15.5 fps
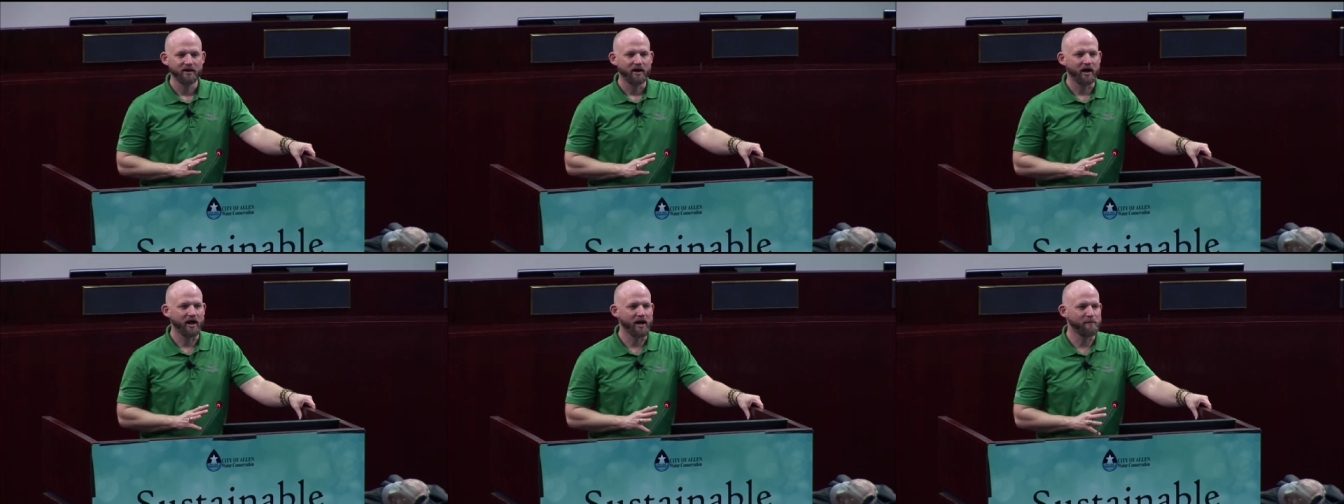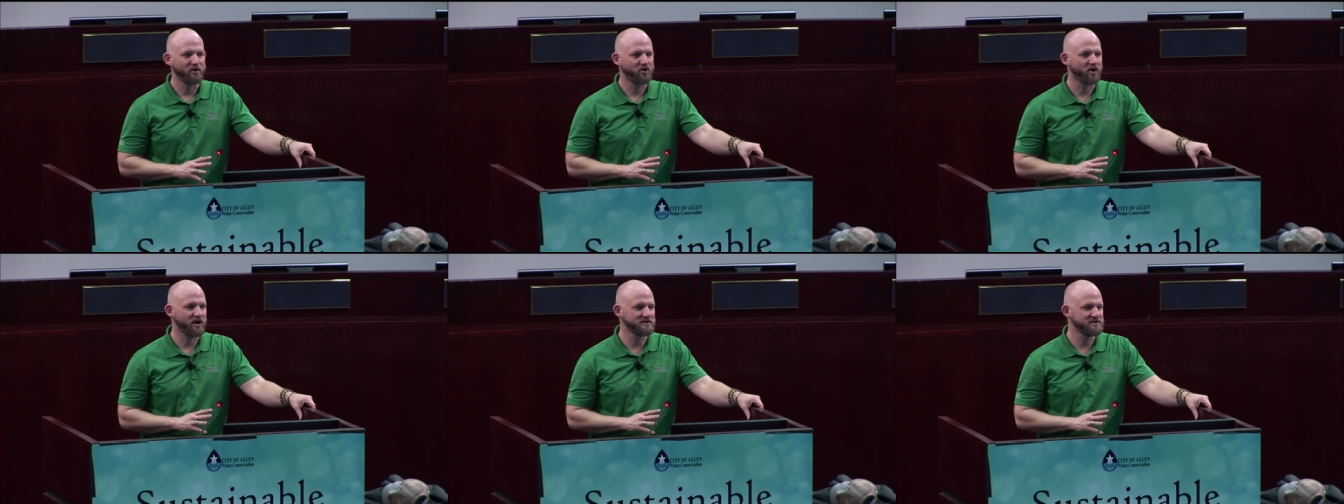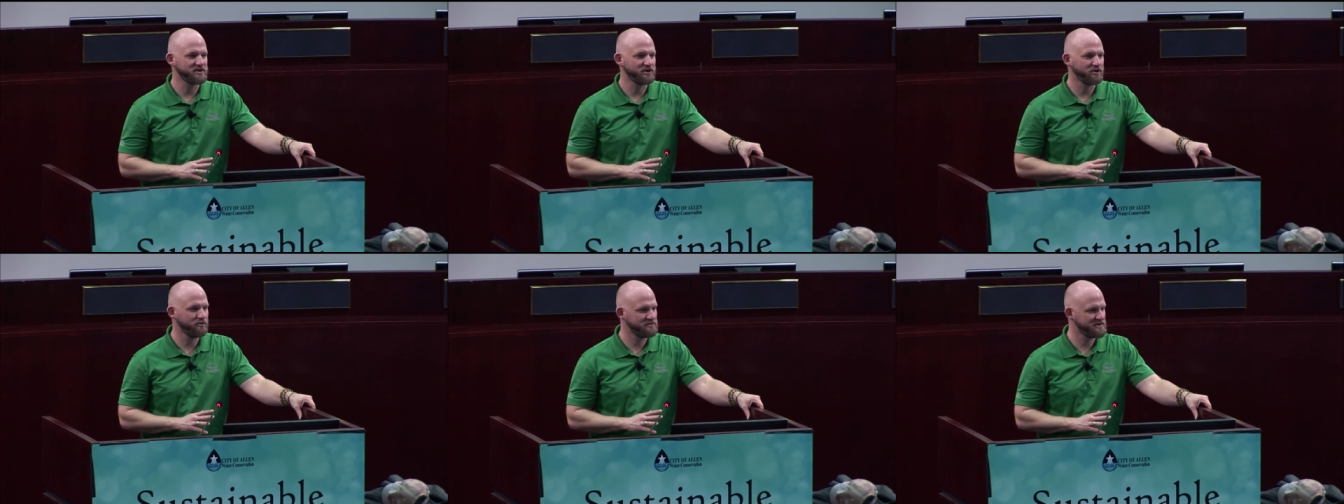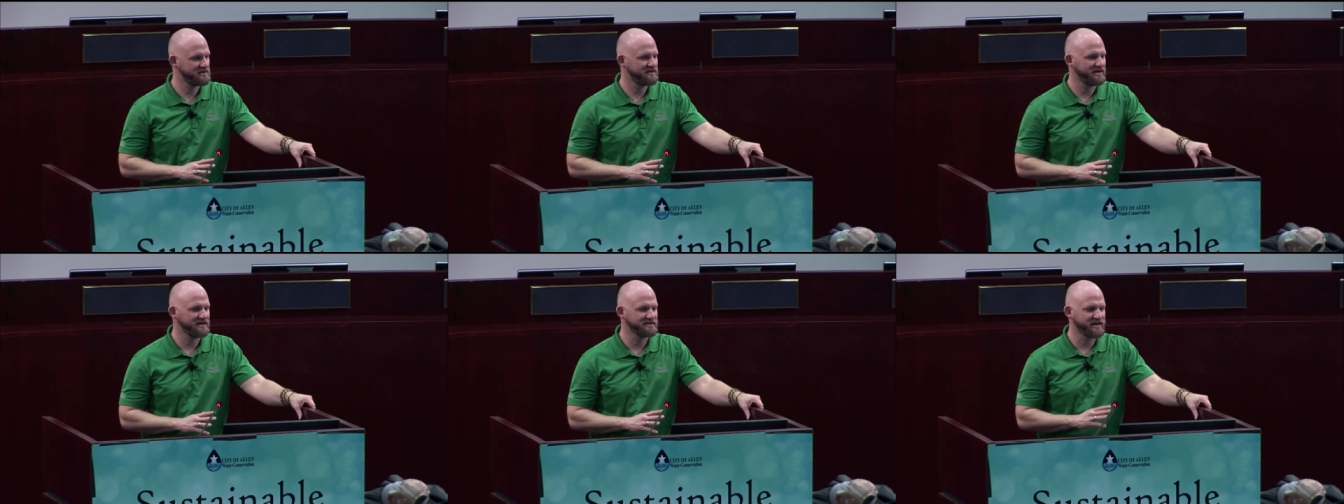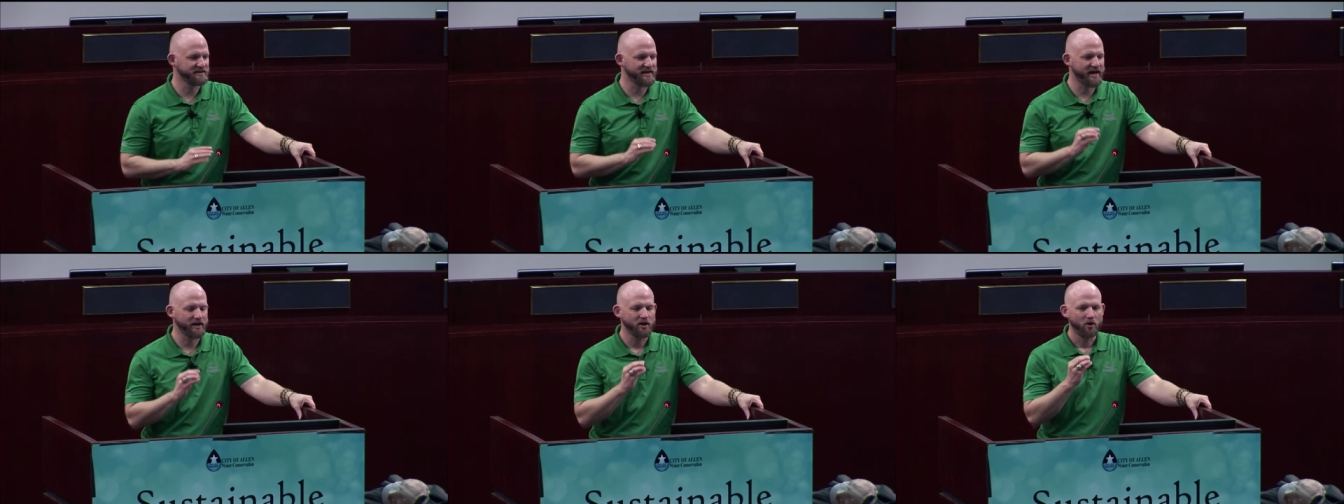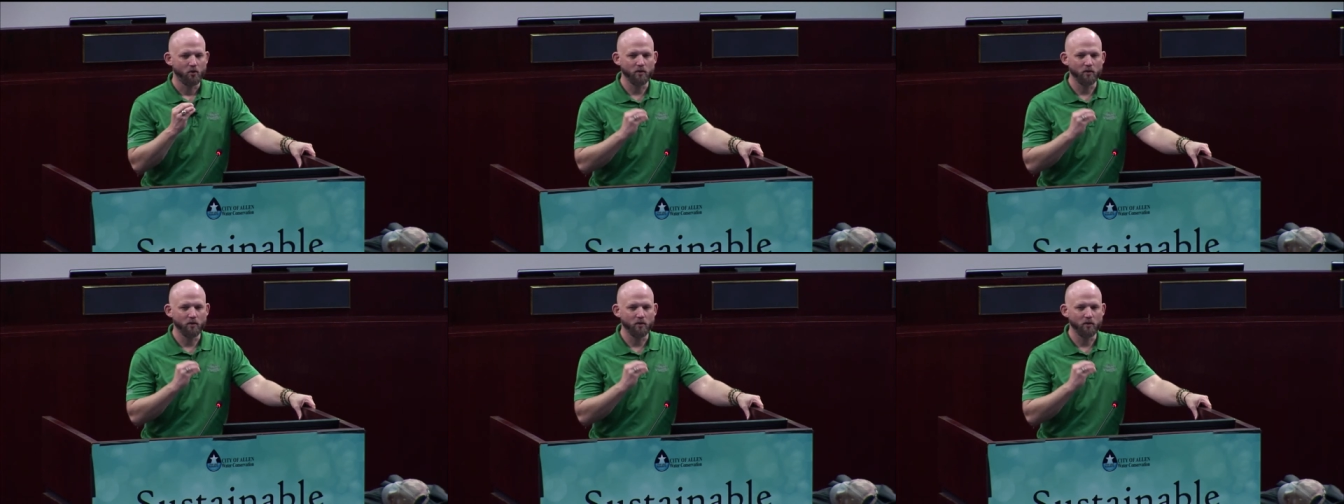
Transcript: um, across the news and things like that.